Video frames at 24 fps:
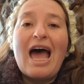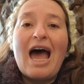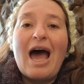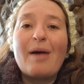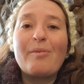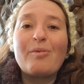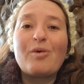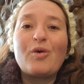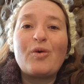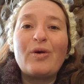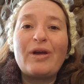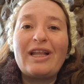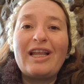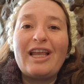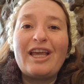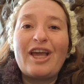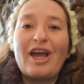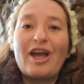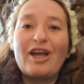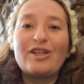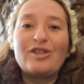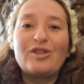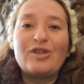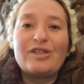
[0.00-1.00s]
I'm quickly
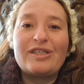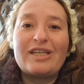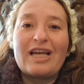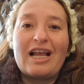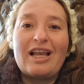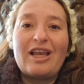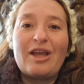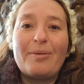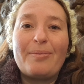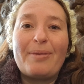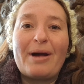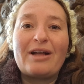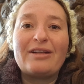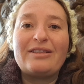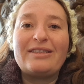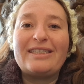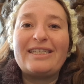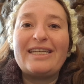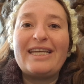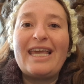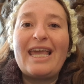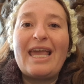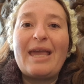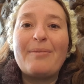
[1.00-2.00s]
going to tell you about
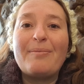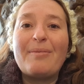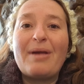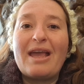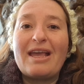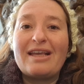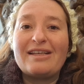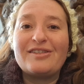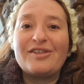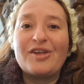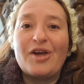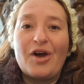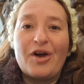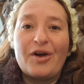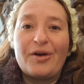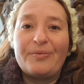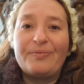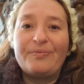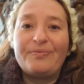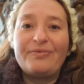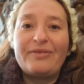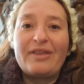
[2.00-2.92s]
DMSO.